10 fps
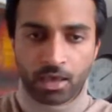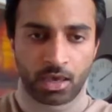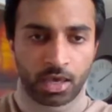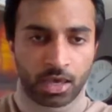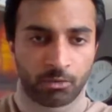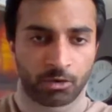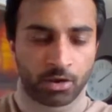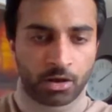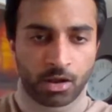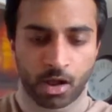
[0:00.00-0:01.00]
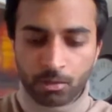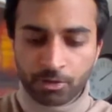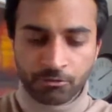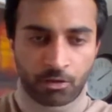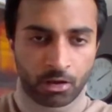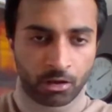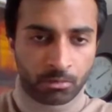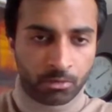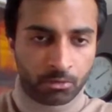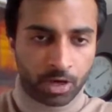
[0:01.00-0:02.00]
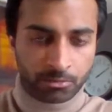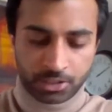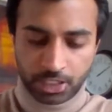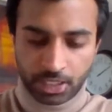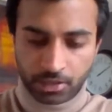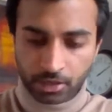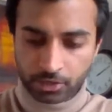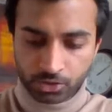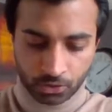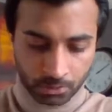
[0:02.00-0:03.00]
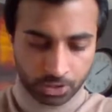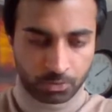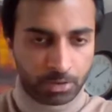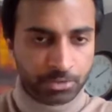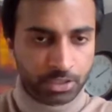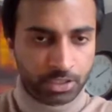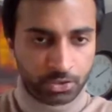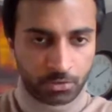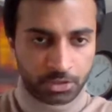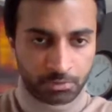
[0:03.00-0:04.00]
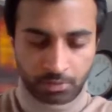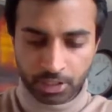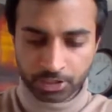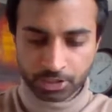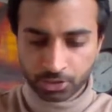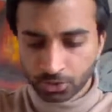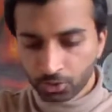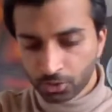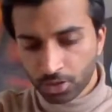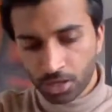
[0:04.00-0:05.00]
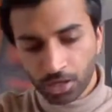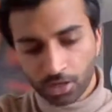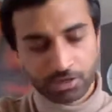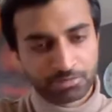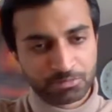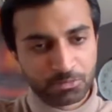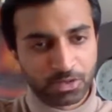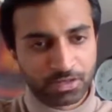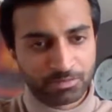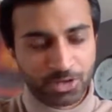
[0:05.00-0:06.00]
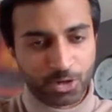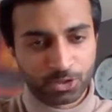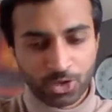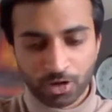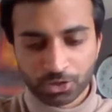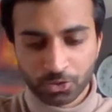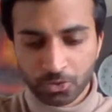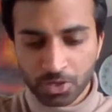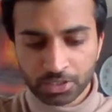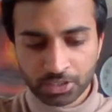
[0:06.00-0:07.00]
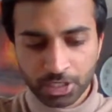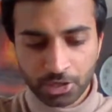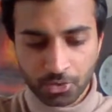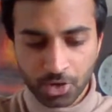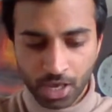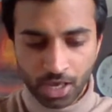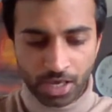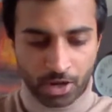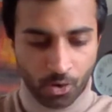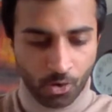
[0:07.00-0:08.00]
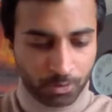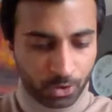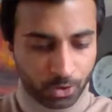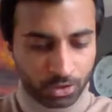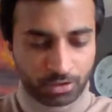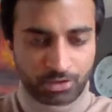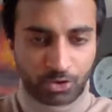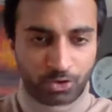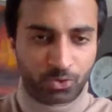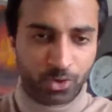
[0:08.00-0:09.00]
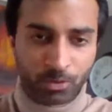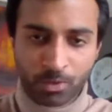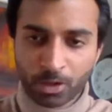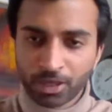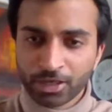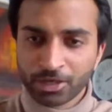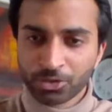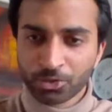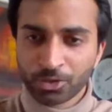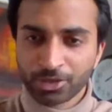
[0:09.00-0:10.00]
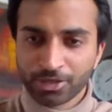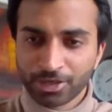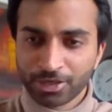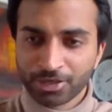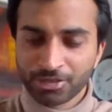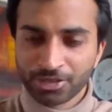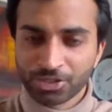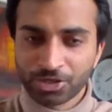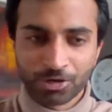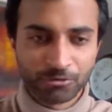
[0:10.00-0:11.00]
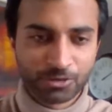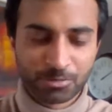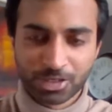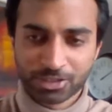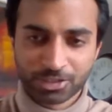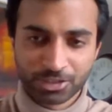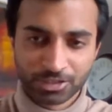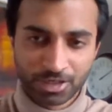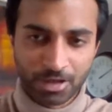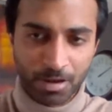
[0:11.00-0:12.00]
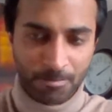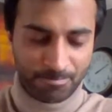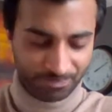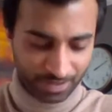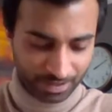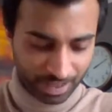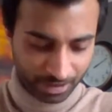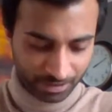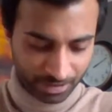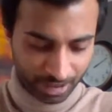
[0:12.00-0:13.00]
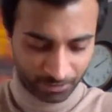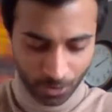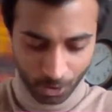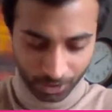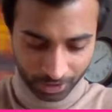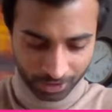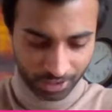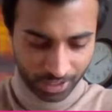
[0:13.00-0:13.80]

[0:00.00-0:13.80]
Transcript: We got a comment from Wamsi. Thank you so much, Wamsi. It's always a pleasure to talk to you and see you, and hope you're doing well and enjoying the start of trimester, like you all are.